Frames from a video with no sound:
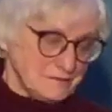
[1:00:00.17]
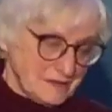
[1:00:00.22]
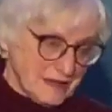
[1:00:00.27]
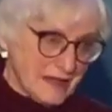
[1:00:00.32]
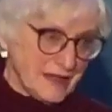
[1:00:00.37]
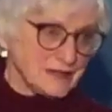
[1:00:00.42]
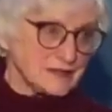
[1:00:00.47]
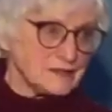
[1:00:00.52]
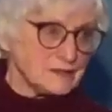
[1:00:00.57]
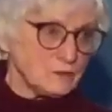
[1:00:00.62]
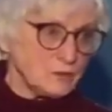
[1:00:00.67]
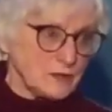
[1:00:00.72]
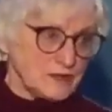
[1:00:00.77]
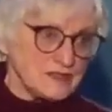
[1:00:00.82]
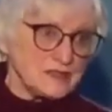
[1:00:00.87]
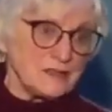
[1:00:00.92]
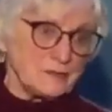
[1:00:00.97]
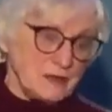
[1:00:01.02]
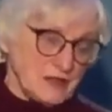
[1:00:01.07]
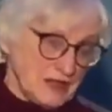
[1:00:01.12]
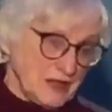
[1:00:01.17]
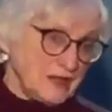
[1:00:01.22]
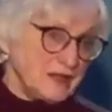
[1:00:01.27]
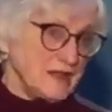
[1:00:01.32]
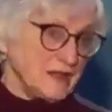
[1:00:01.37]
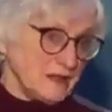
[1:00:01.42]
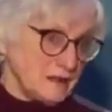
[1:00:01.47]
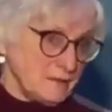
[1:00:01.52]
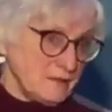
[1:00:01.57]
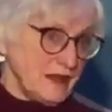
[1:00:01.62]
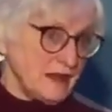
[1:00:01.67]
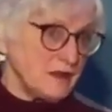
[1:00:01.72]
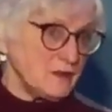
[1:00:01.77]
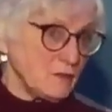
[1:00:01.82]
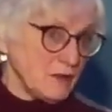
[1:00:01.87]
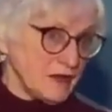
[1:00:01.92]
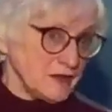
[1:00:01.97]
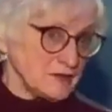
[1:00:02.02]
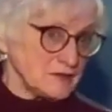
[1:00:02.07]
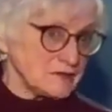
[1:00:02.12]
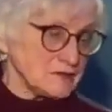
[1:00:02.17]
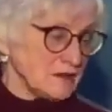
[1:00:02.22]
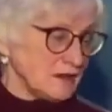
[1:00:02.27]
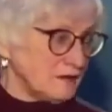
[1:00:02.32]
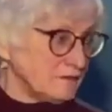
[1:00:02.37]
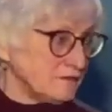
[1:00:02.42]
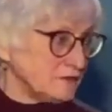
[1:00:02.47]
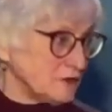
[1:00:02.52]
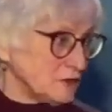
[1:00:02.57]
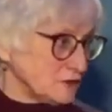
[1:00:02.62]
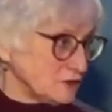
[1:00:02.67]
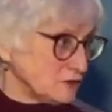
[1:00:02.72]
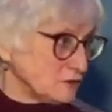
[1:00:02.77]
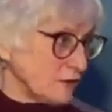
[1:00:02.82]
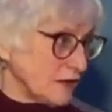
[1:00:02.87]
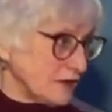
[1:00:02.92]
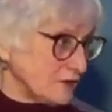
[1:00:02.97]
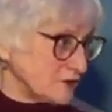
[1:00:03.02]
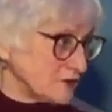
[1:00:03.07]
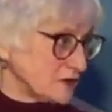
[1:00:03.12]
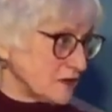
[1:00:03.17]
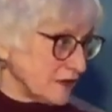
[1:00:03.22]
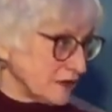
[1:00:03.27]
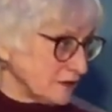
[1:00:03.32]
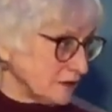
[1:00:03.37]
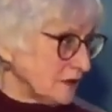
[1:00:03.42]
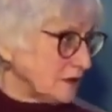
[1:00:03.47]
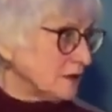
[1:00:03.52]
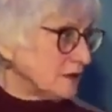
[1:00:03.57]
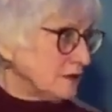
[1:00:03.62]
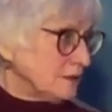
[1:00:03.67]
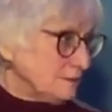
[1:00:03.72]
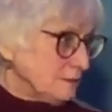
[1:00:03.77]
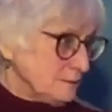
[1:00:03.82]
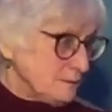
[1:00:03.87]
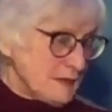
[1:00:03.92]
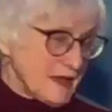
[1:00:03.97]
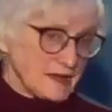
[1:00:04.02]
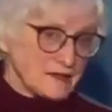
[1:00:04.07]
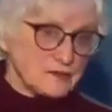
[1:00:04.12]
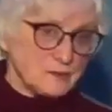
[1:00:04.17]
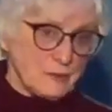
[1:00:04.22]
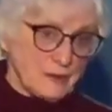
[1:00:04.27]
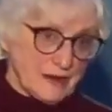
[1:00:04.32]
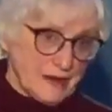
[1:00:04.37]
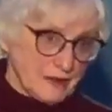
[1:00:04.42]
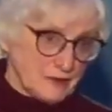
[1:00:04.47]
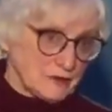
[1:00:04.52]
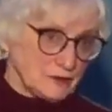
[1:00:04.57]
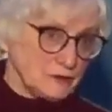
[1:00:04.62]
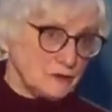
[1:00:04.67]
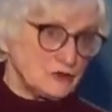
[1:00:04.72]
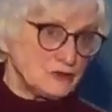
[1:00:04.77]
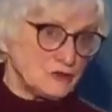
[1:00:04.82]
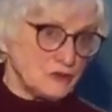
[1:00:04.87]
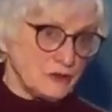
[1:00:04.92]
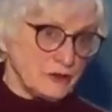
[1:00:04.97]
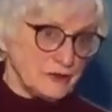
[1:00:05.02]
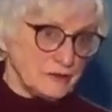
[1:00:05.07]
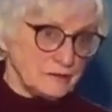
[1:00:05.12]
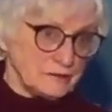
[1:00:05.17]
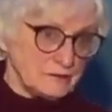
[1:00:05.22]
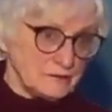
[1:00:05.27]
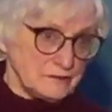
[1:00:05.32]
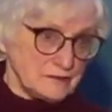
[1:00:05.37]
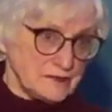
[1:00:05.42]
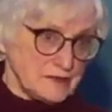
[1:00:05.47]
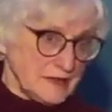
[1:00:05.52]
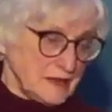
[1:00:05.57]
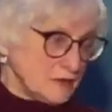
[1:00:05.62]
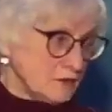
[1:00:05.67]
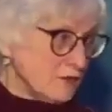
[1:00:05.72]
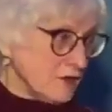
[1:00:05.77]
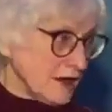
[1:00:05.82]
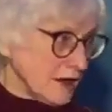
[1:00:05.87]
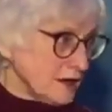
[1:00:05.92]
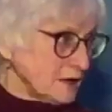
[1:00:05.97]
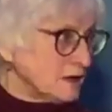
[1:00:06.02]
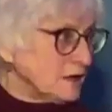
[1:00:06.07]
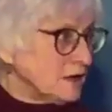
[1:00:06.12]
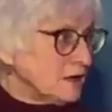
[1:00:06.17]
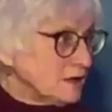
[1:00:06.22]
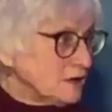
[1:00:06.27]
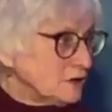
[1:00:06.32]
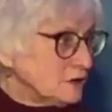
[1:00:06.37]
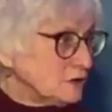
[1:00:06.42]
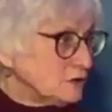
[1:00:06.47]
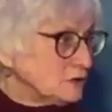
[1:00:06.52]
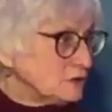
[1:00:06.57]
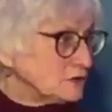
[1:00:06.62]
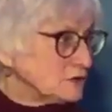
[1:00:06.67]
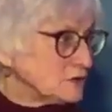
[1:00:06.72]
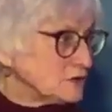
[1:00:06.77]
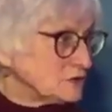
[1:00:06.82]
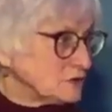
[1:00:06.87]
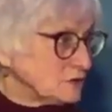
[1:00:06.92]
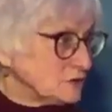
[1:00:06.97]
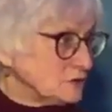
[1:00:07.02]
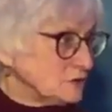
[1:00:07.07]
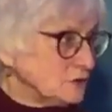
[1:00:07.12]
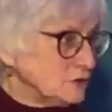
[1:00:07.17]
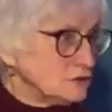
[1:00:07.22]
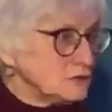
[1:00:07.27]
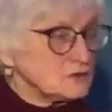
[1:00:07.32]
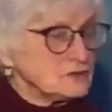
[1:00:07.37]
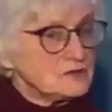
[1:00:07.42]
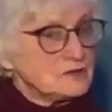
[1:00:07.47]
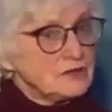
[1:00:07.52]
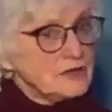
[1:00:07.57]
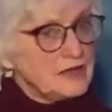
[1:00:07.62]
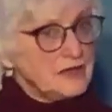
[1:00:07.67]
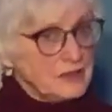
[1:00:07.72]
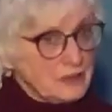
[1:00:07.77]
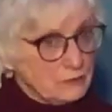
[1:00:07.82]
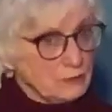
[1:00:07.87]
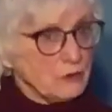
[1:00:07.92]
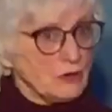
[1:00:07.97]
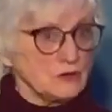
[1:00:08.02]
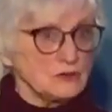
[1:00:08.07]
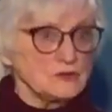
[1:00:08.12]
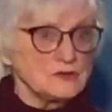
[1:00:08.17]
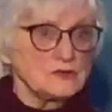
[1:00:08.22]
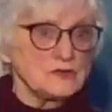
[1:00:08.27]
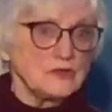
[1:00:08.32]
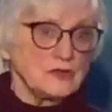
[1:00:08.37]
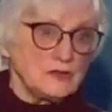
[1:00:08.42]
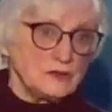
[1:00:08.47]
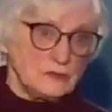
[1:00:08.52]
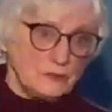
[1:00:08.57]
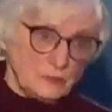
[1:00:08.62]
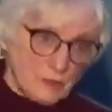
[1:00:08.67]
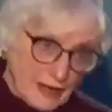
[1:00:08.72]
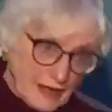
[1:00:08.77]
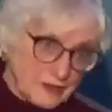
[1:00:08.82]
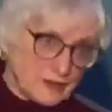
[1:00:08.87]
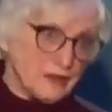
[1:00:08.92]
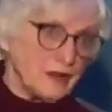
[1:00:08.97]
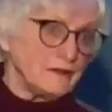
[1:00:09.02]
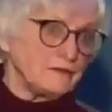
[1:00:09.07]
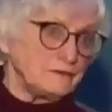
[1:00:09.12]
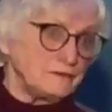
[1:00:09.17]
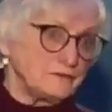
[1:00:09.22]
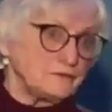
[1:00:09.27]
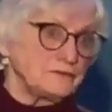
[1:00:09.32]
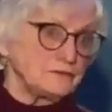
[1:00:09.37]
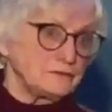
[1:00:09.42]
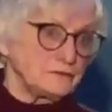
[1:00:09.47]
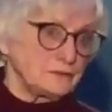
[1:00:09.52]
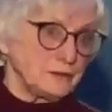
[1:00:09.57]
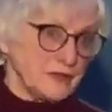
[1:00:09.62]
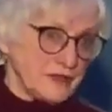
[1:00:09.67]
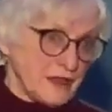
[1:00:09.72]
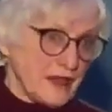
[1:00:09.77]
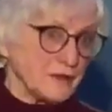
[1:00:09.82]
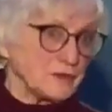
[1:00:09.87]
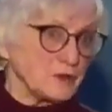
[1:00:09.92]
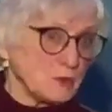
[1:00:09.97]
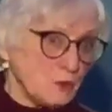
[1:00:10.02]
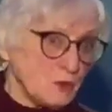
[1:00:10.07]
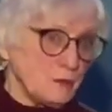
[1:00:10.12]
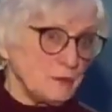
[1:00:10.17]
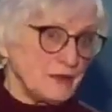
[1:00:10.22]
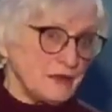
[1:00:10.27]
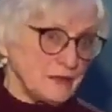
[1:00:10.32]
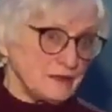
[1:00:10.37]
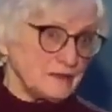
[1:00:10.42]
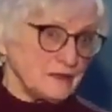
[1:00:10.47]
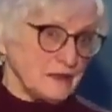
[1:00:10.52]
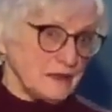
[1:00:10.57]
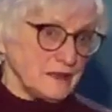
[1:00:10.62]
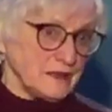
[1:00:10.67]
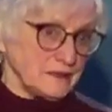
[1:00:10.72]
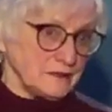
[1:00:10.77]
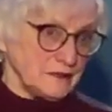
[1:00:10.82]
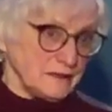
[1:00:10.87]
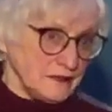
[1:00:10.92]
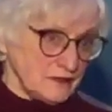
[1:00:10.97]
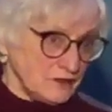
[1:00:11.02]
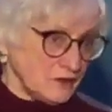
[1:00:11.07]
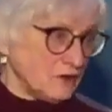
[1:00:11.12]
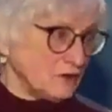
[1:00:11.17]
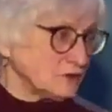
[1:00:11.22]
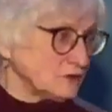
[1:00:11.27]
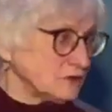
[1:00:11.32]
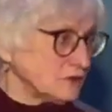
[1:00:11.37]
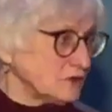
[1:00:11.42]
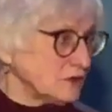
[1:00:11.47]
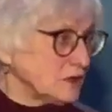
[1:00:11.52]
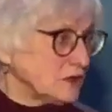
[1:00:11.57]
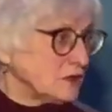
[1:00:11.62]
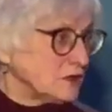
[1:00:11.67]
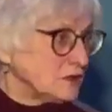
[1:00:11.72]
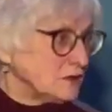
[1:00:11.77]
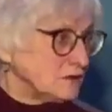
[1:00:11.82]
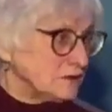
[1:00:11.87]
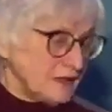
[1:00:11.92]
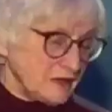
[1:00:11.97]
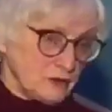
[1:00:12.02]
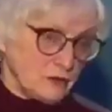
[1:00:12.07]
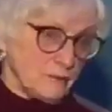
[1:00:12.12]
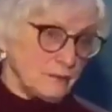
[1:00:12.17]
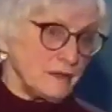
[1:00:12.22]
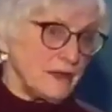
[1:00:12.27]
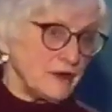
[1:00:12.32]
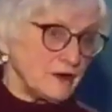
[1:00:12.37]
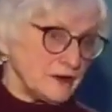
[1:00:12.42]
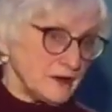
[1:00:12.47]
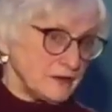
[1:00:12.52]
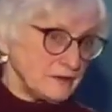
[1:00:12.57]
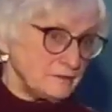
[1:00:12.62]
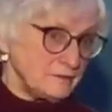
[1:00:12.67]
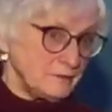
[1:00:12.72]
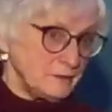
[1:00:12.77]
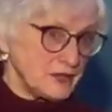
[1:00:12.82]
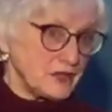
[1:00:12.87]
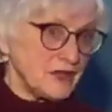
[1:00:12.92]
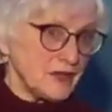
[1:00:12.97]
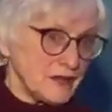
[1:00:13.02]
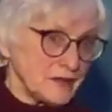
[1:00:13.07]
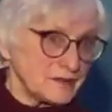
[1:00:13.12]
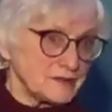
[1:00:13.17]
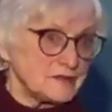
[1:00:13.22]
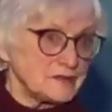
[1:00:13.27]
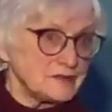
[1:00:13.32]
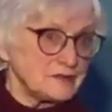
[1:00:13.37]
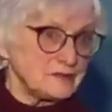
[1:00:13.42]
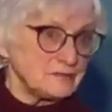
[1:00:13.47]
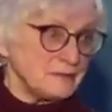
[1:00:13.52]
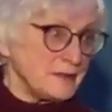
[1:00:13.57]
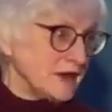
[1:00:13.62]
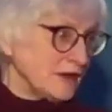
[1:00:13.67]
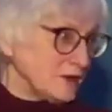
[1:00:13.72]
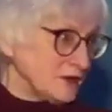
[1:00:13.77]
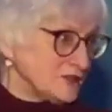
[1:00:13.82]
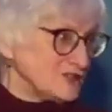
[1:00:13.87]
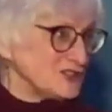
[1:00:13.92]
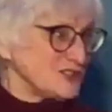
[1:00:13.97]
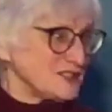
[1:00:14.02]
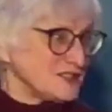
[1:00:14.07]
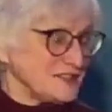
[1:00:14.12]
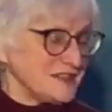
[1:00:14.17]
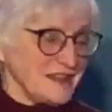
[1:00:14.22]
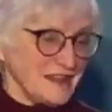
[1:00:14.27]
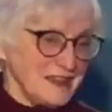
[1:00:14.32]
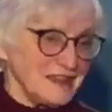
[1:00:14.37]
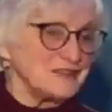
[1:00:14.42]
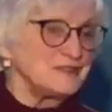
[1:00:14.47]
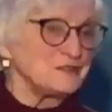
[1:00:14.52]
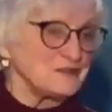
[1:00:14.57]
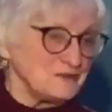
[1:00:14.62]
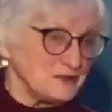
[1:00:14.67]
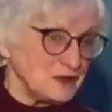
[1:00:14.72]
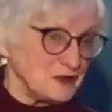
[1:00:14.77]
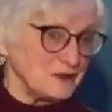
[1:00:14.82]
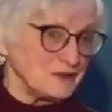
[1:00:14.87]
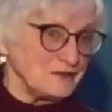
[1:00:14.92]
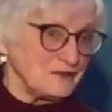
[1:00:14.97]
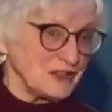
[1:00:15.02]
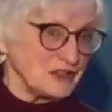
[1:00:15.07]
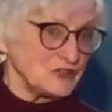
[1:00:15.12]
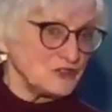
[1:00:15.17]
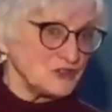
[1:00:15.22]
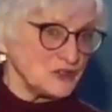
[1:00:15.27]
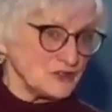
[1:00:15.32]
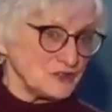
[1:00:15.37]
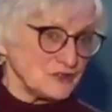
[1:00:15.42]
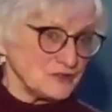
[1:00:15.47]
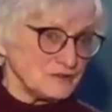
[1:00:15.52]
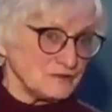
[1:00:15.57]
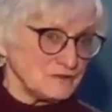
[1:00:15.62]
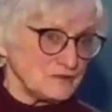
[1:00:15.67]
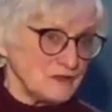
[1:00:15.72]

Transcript: that's was the beginning in many ways of those writers like Max Brand, Luke Short, Zane Grey, whose, whose heroes ride off without the woman at the end. They don't, they don't marry because marriage is the end of their adventures.